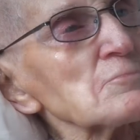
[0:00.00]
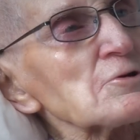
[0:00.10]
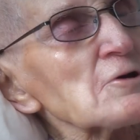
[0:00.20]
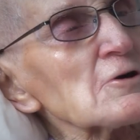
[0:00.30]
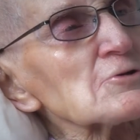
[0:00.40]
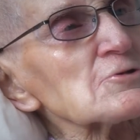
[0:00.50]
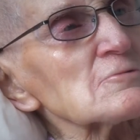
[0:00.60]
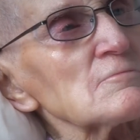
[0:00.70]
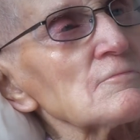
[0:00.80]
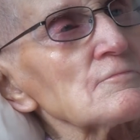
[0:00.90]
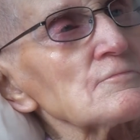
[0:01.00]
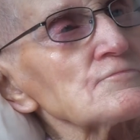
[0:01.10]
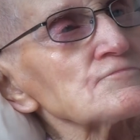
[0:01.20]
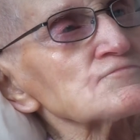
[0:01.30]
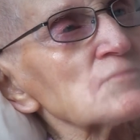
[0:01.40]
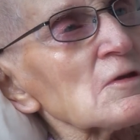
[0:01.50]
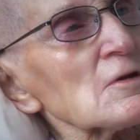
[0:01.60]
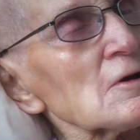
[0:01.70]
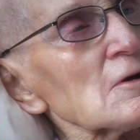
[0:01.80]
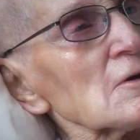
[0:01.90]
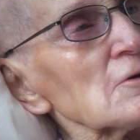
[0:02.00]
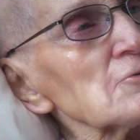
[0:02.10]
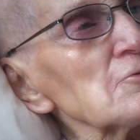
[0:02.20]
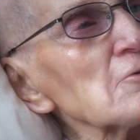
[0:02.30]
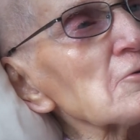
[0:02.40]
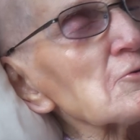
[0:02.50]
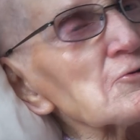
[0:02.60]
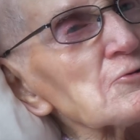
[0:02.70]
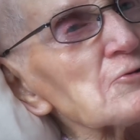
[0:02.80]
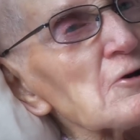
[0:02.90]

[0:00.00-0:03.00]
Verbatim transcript: because long as you